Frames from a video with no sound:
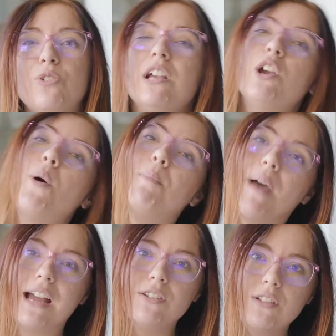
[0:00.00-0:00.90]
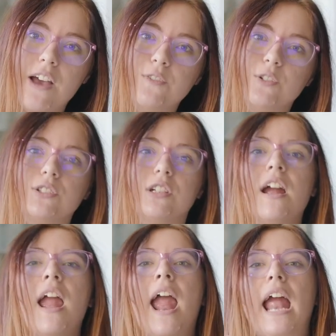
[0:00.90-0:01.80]
you can go back to that folder
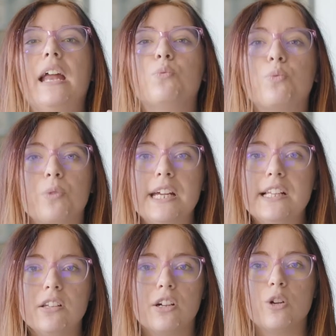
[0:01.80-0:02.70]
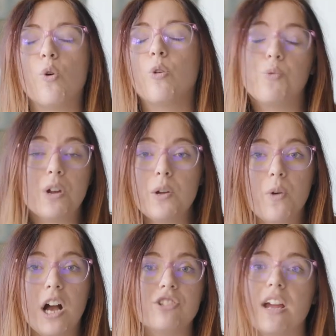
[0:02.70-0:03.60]
and relearn or
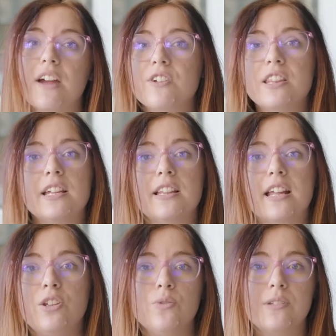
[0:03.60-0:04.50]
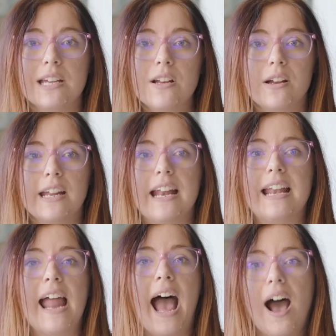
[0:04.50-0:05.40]
rewatch everything that you did on it
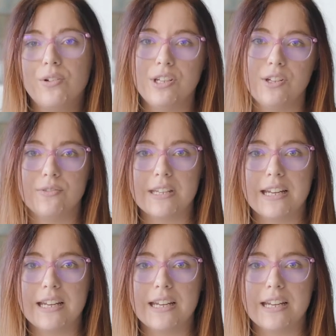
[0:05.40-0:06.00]
and how to use